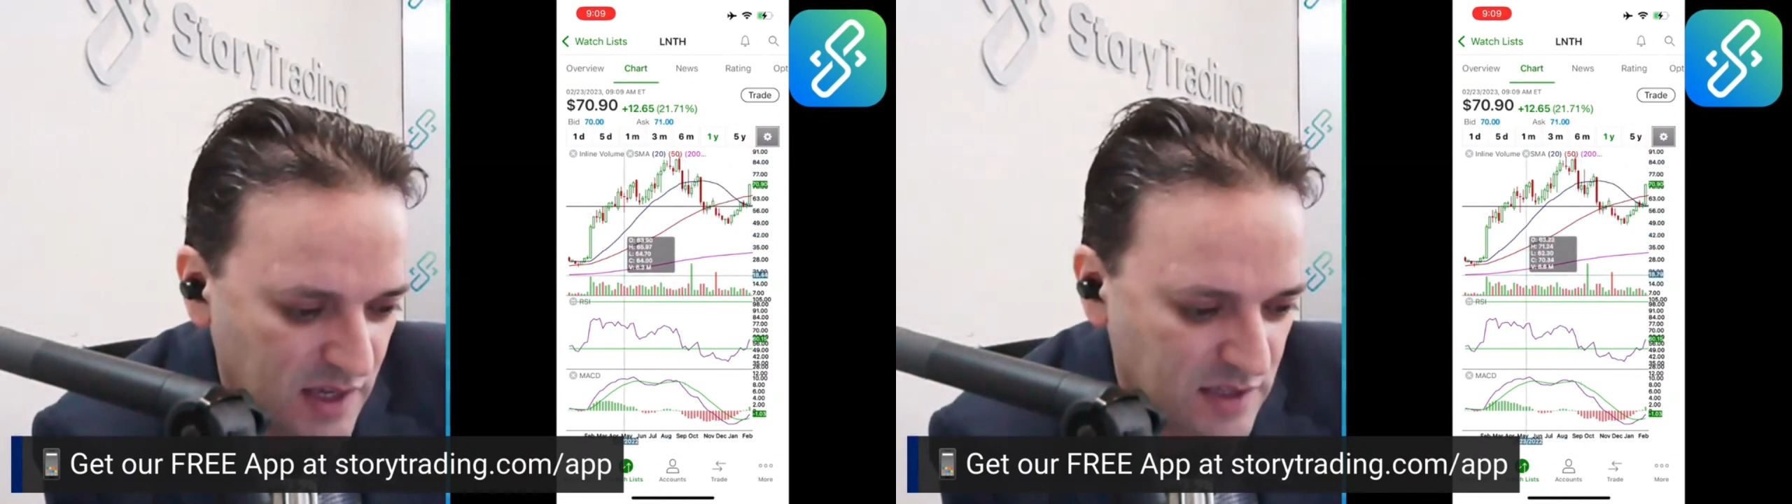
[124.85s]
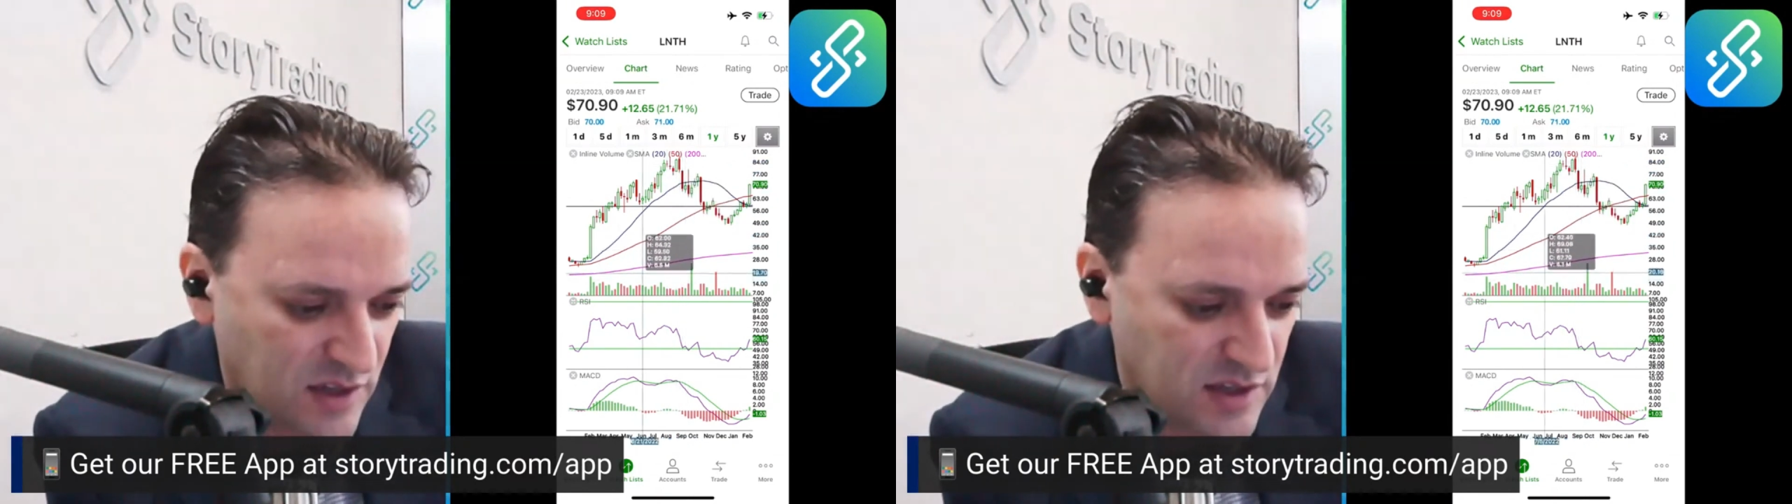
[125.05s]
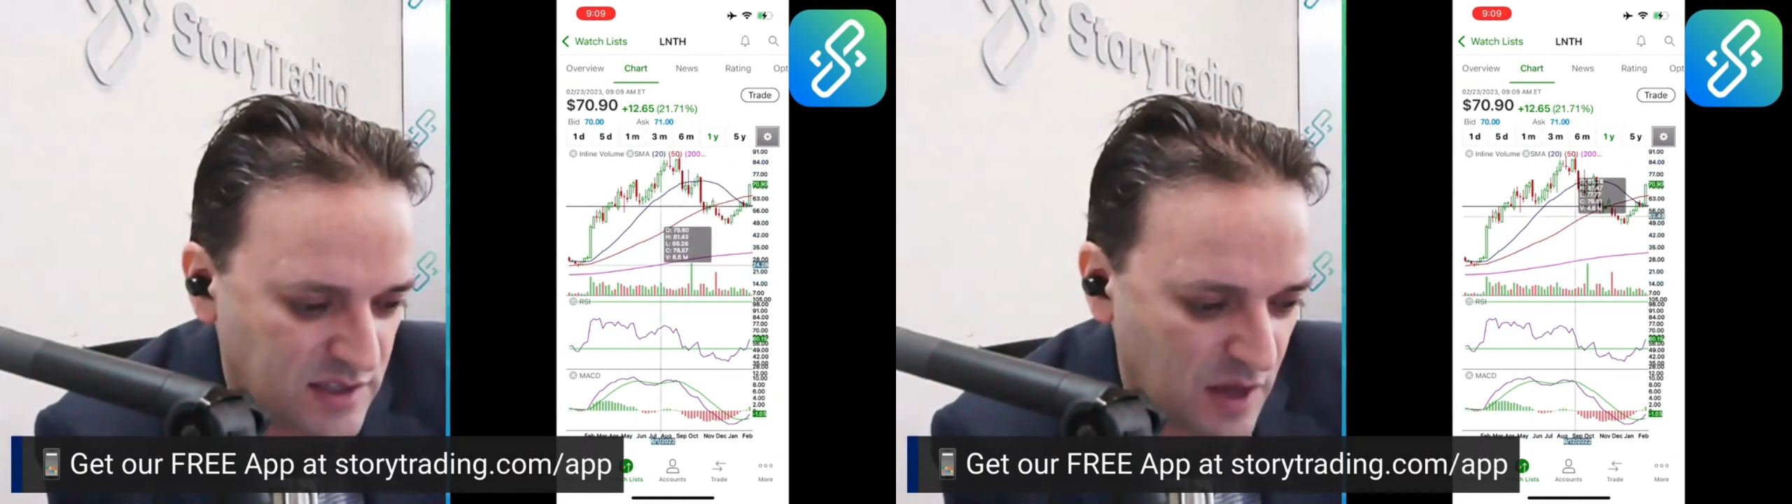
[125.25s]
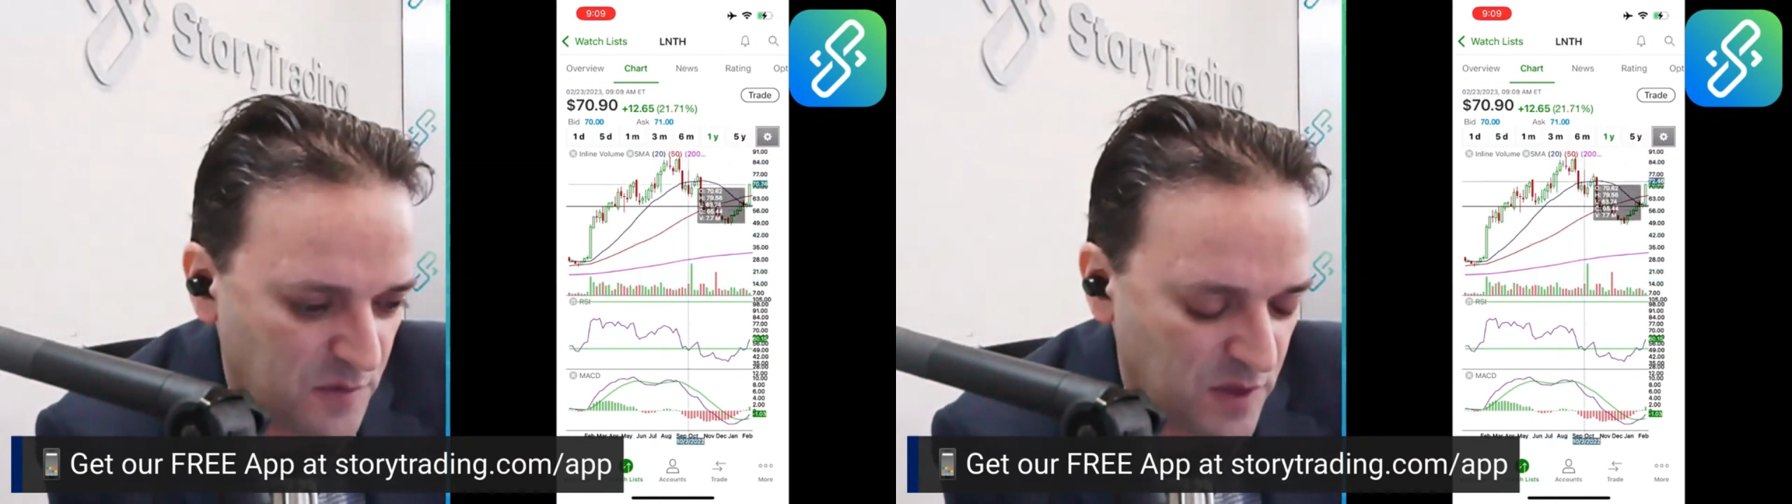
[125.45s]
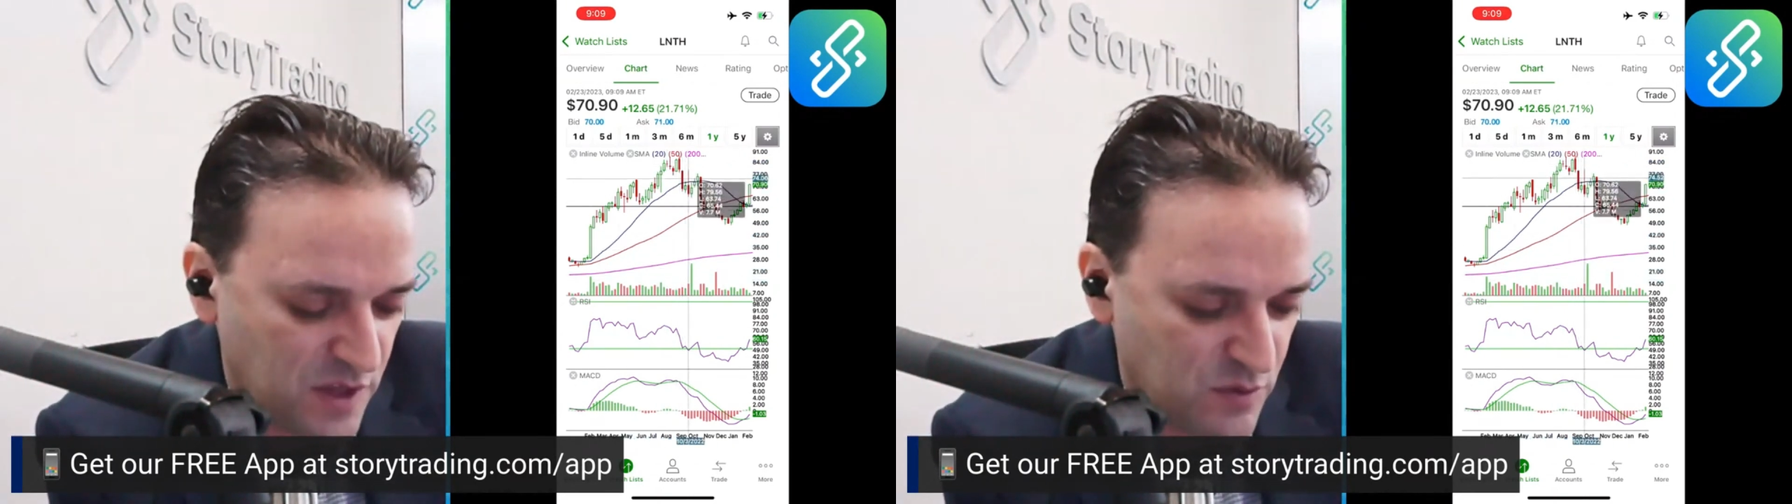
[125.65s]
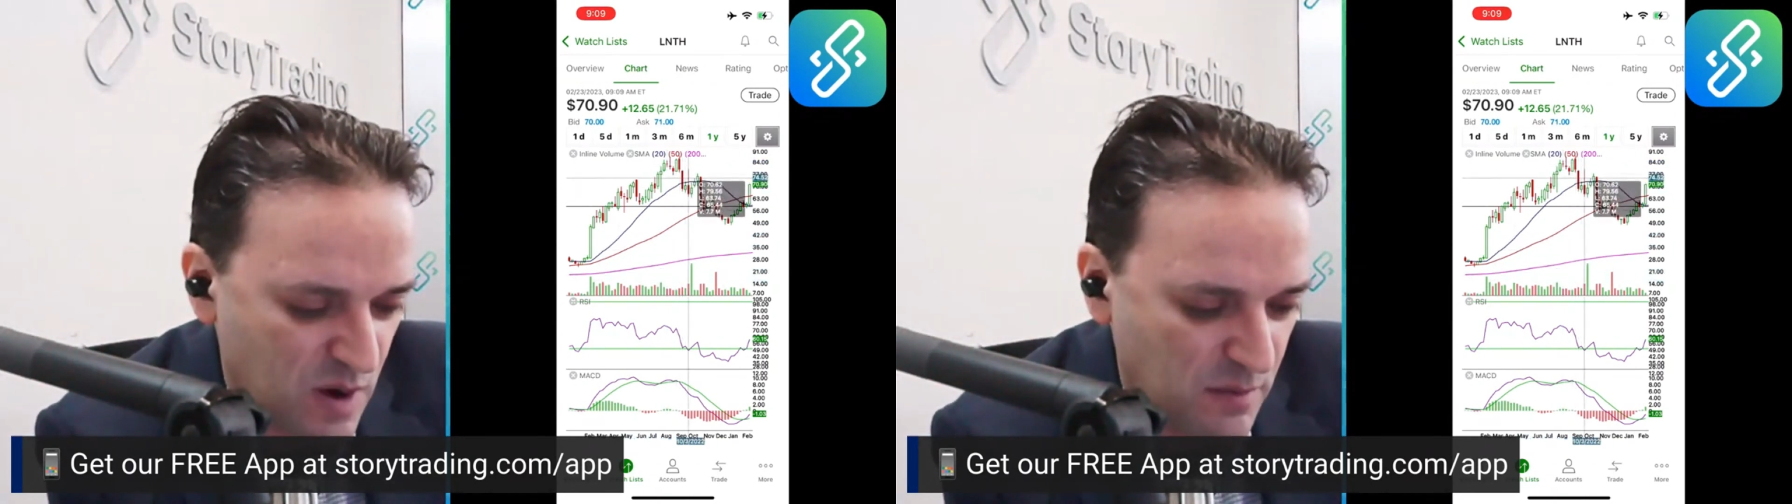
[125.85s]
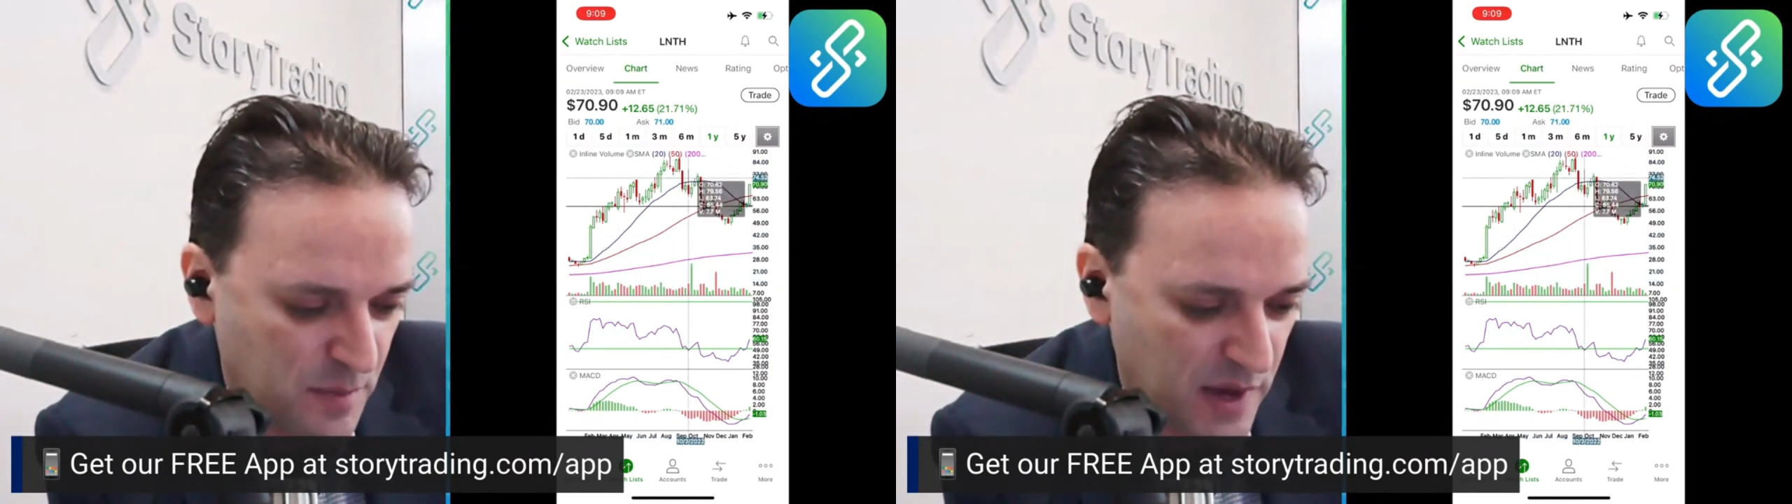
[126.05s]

So this is definitely in the realm of